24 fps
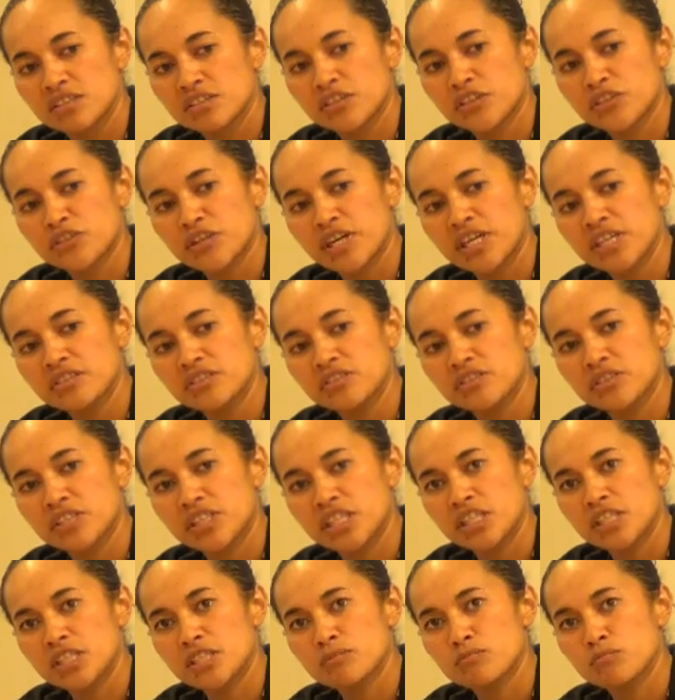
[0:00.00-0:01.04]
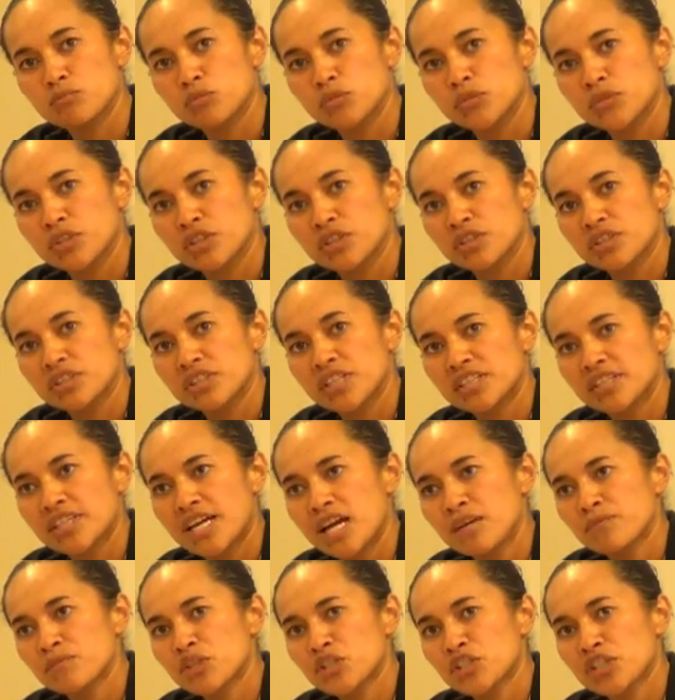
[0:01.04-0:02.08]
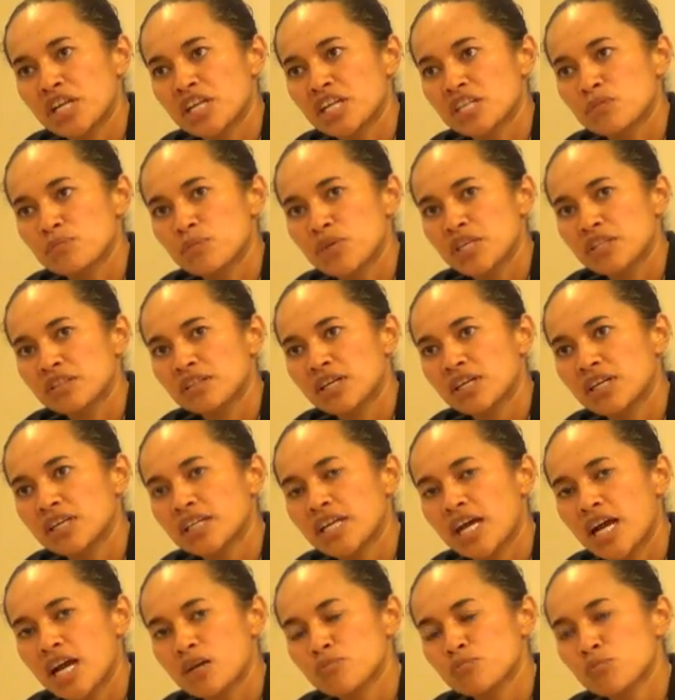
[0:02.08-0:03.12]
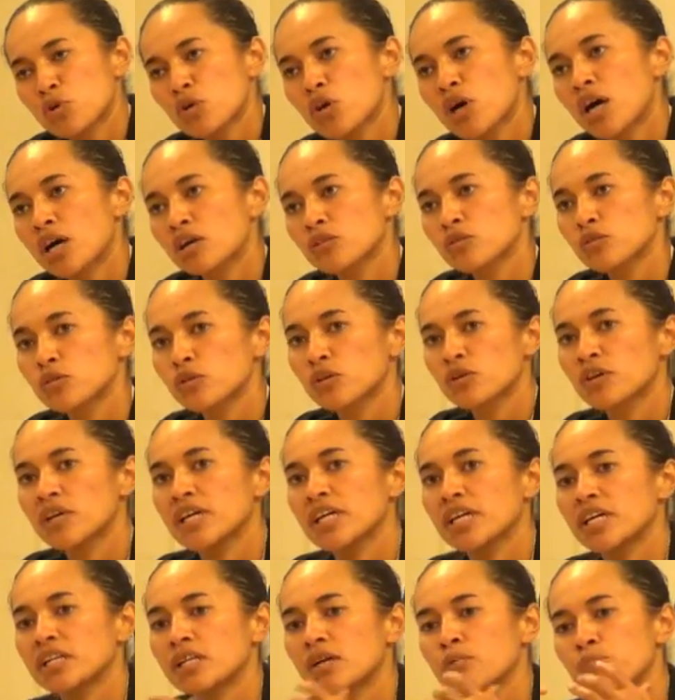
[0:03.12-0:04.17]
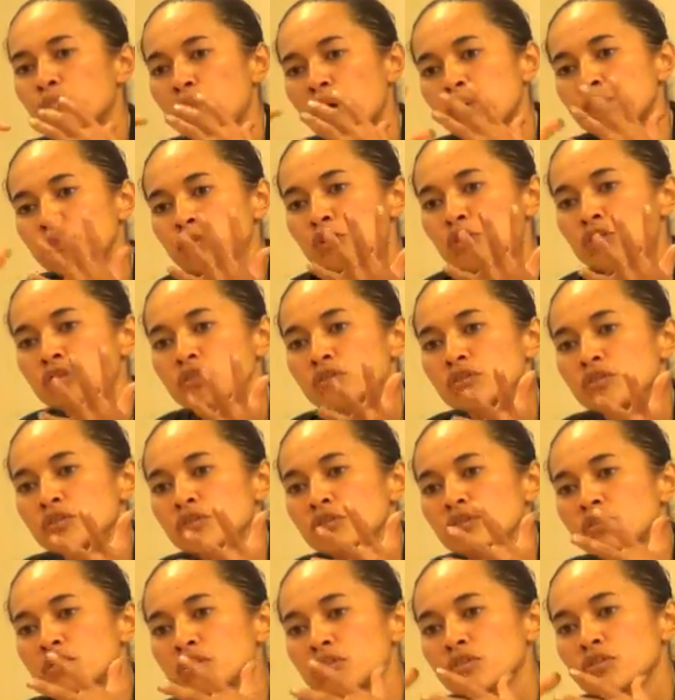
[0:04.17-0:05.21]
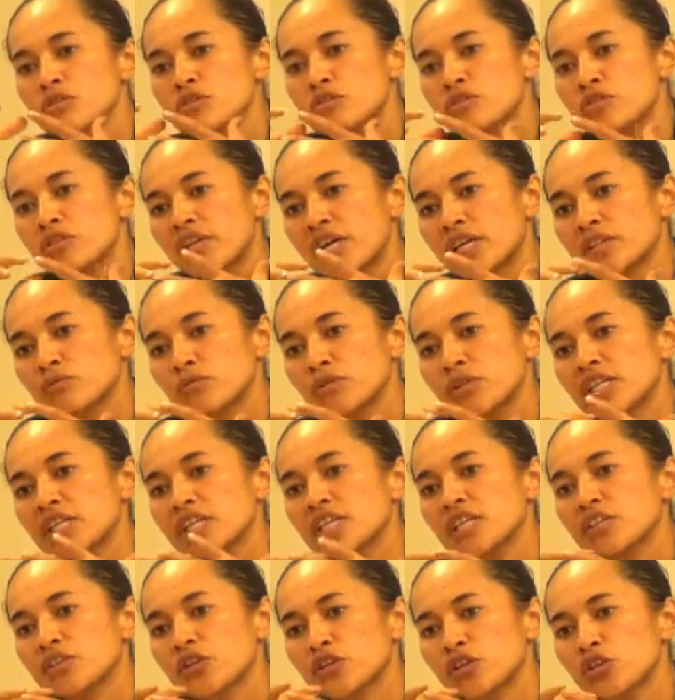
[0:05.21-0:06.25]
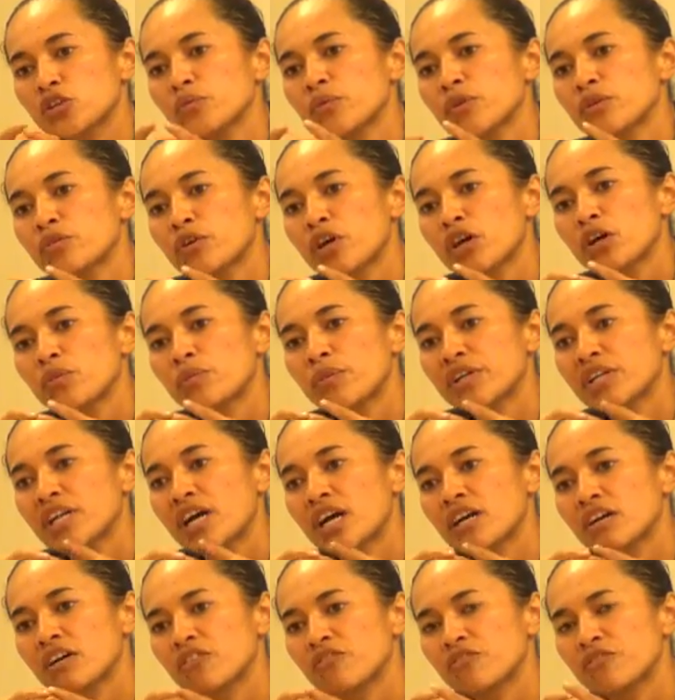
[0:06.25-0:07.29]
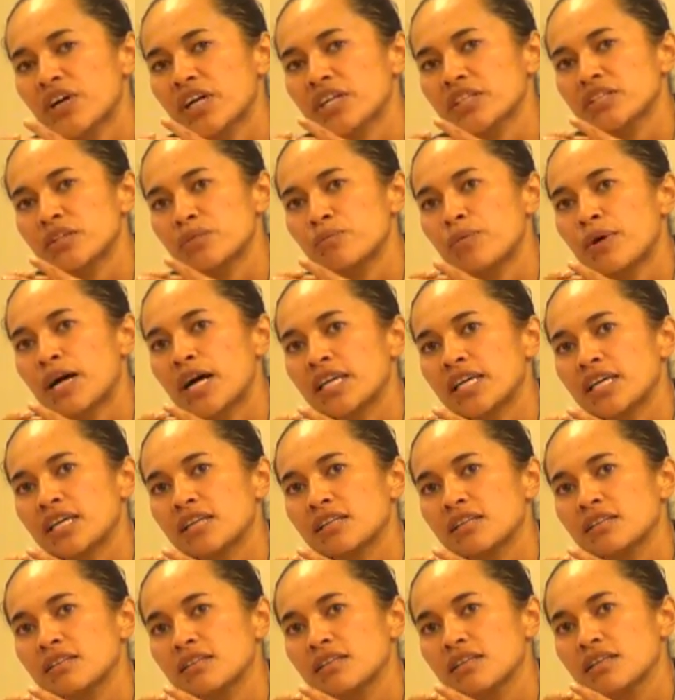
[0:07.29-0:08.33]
They're trying to keep the damage that is being done at Pohakuloa in a bubble, so that we in the human realm are not affected by it,